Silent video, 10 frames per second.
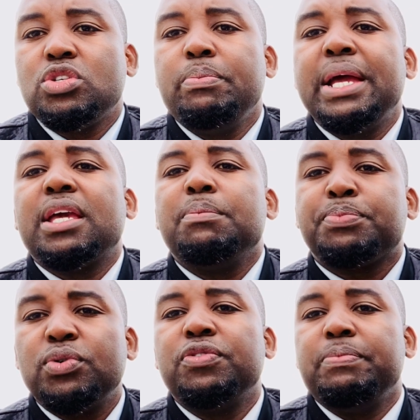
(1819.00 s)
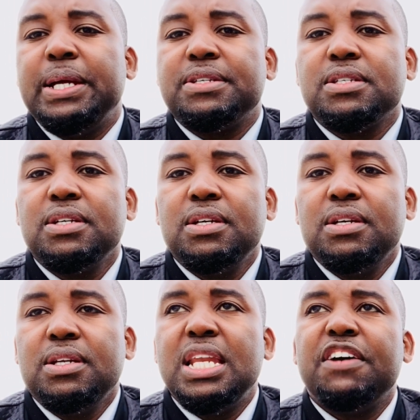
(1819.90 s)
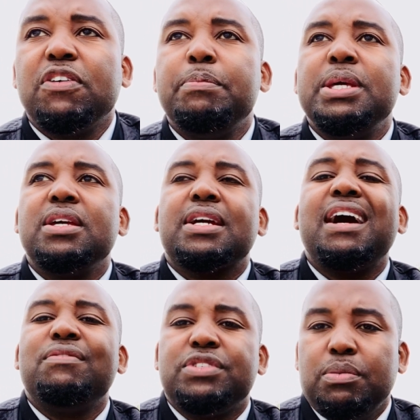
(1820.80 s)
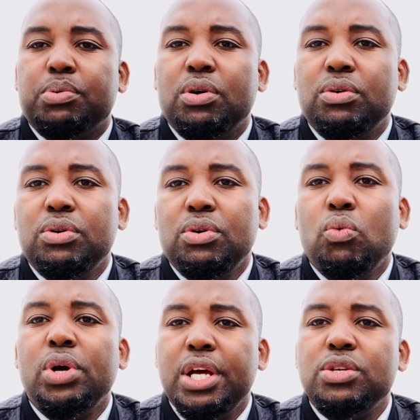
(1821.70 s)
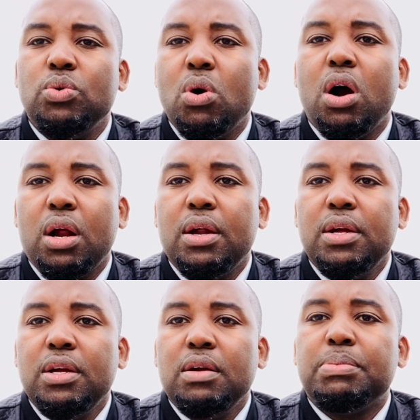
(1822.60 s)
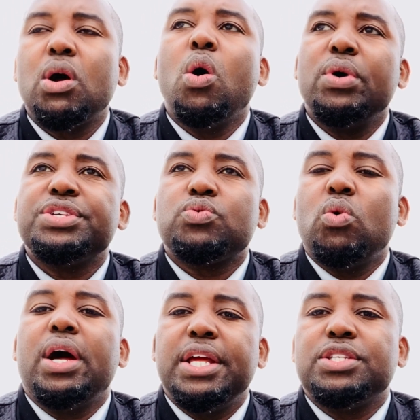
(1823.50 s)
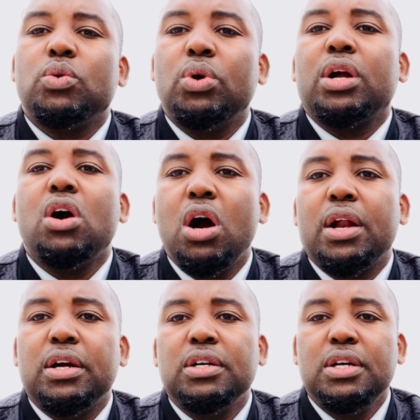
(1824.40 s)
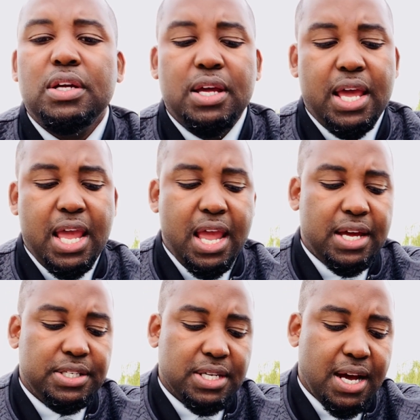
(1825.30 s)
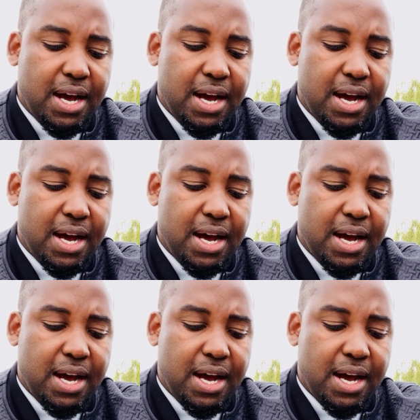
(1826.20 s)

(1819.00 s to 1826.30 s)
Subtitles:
make improvement. Never be comfortable where you are, but always wanting to work harder and